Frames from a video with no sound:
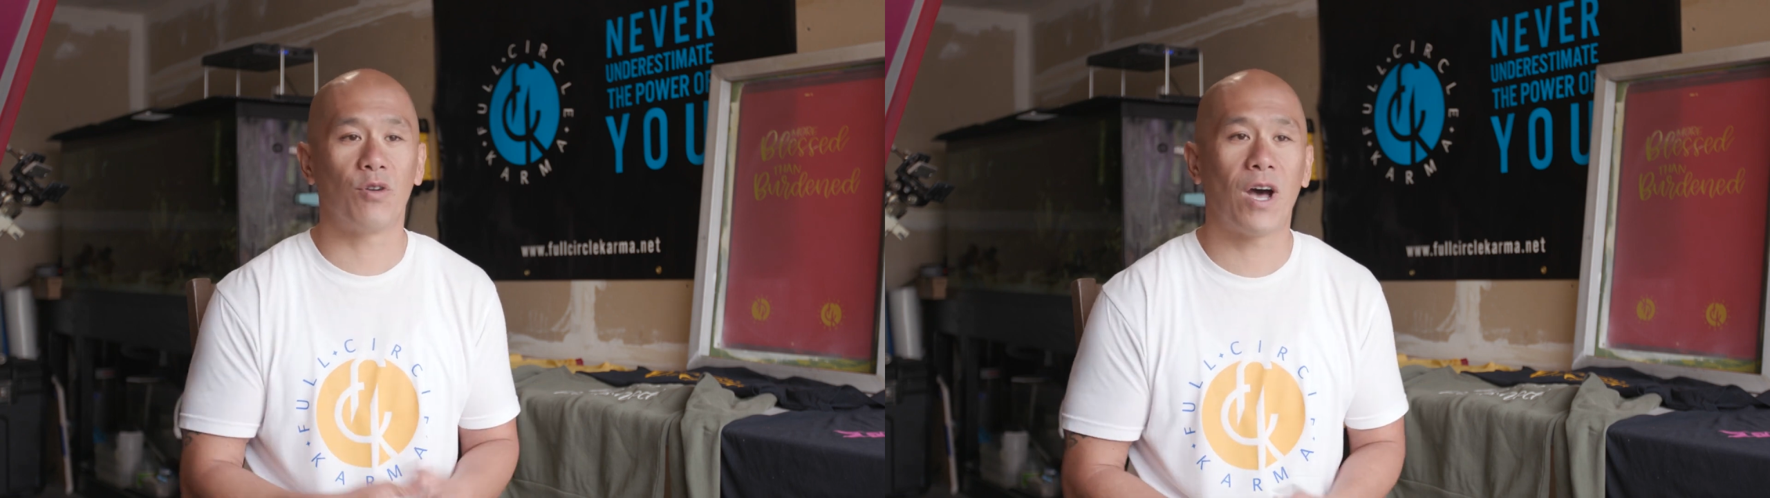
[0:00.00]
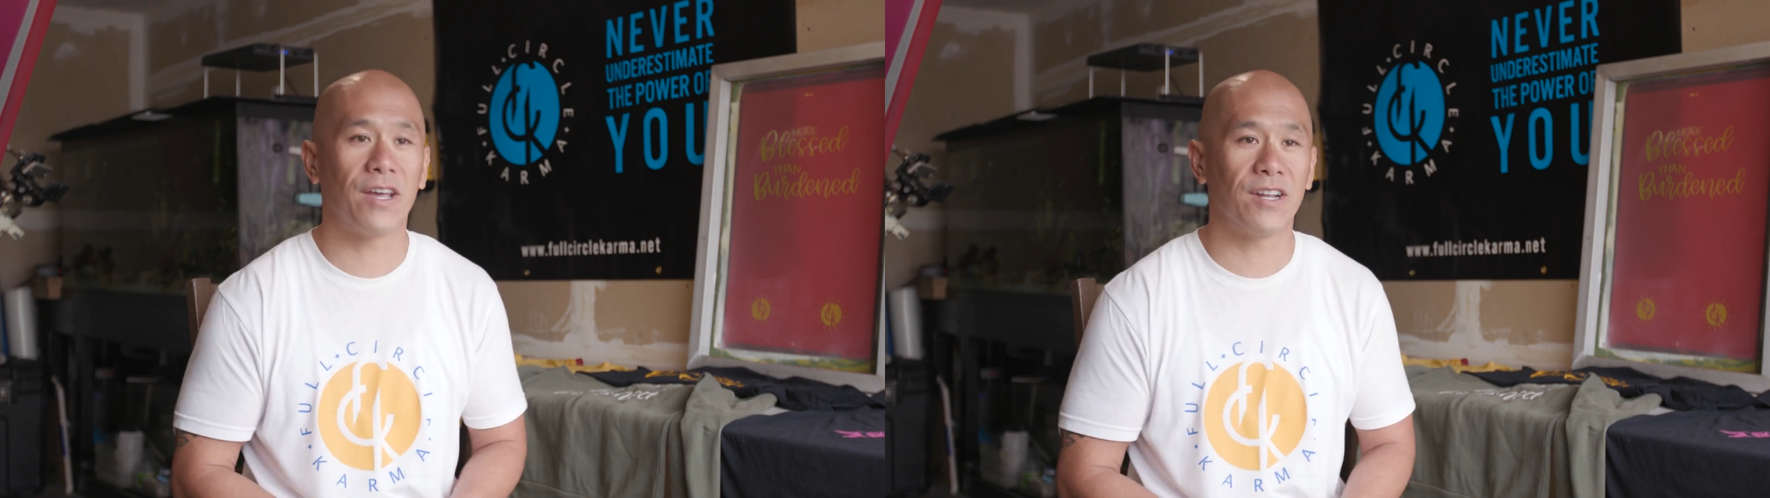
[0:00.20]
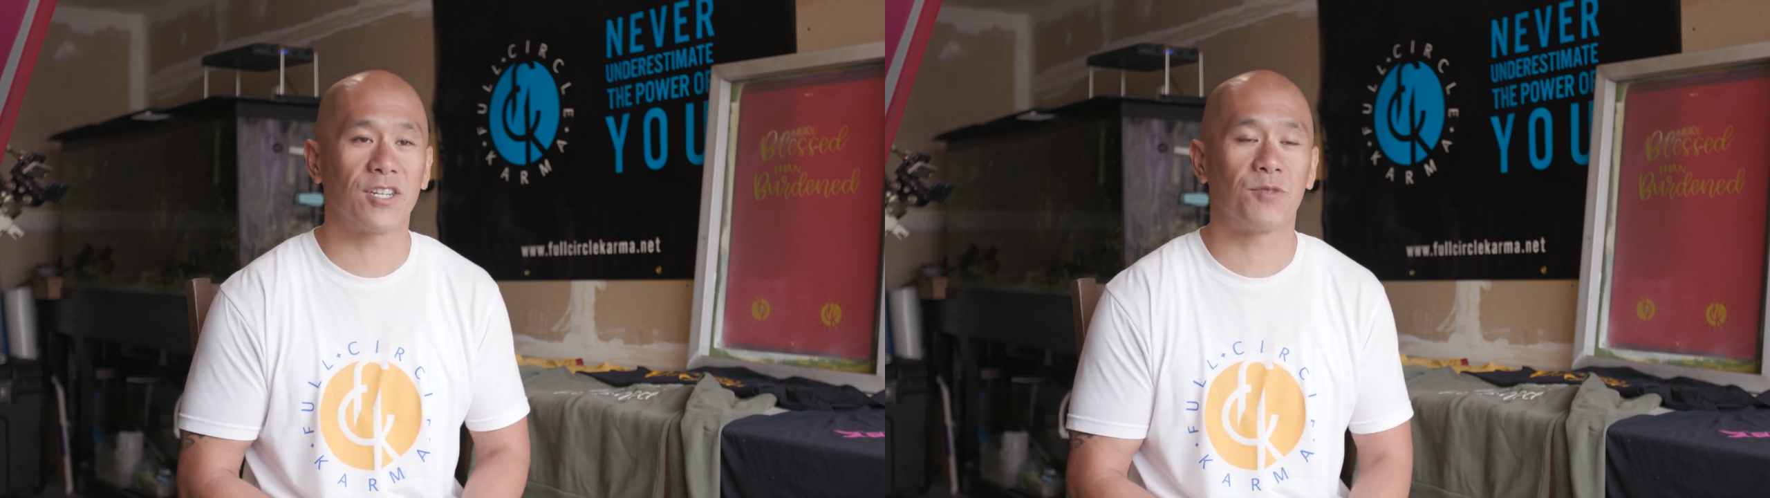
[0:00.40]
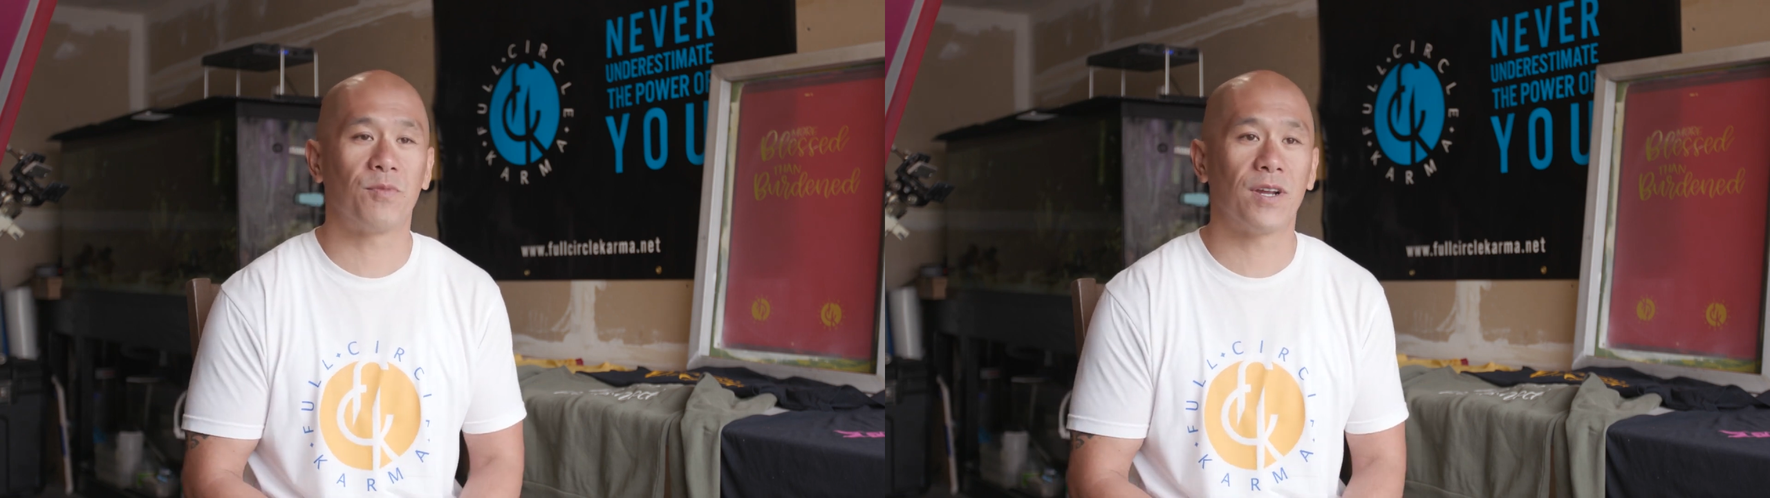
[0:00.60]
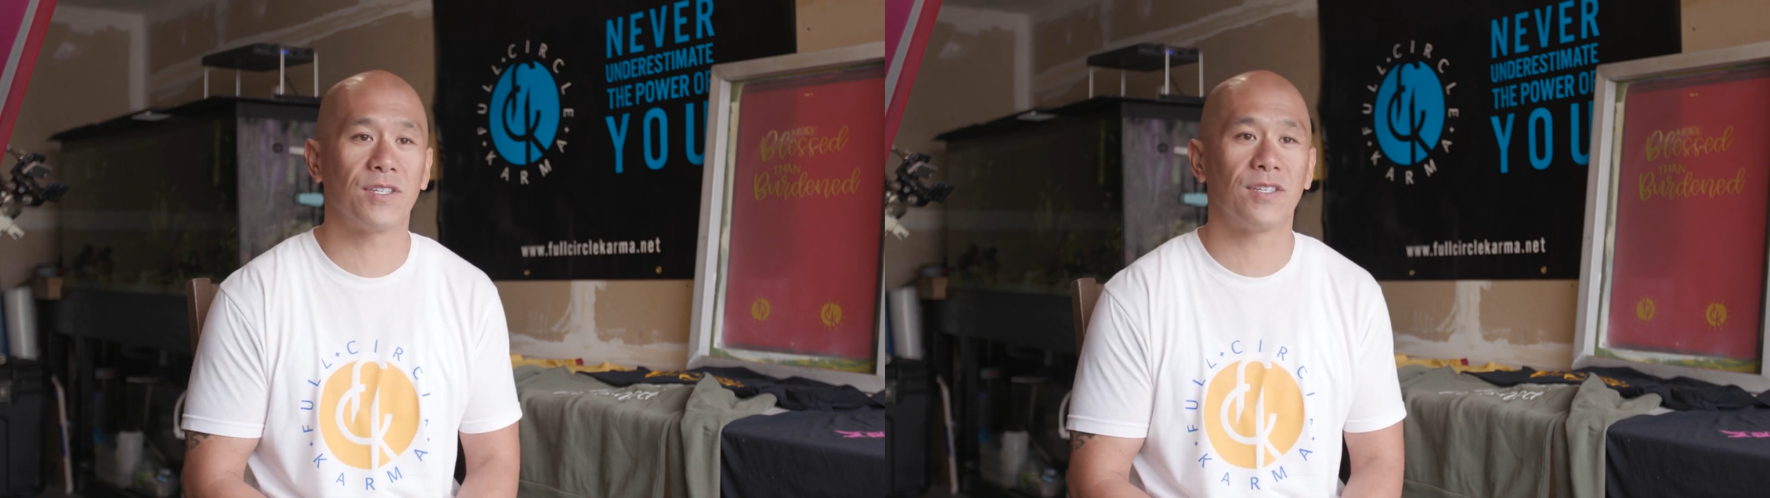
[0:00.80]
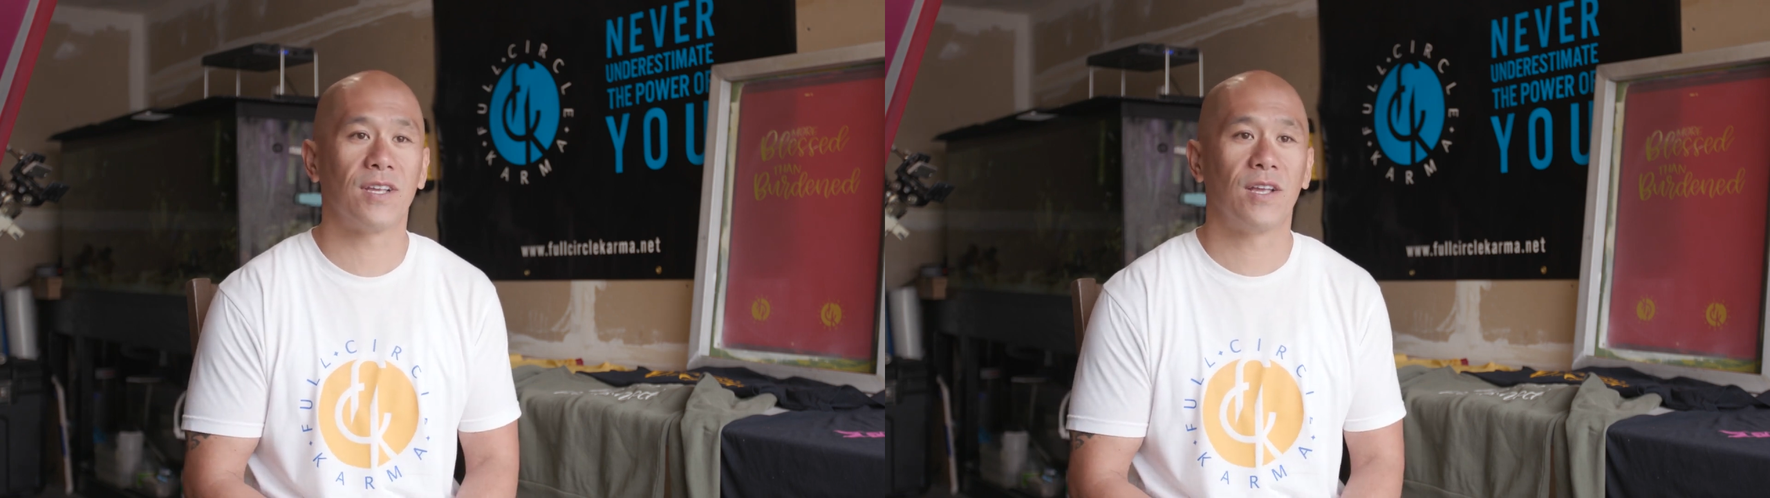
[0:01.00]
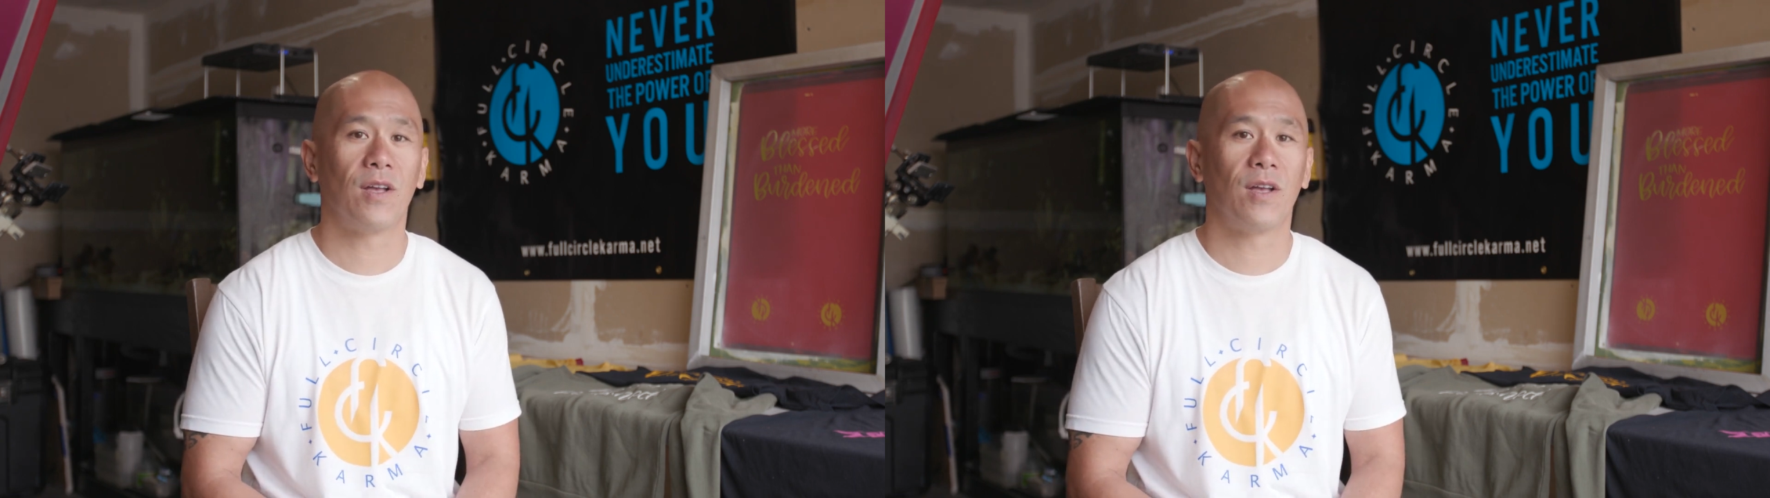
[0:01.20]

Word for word: know how to express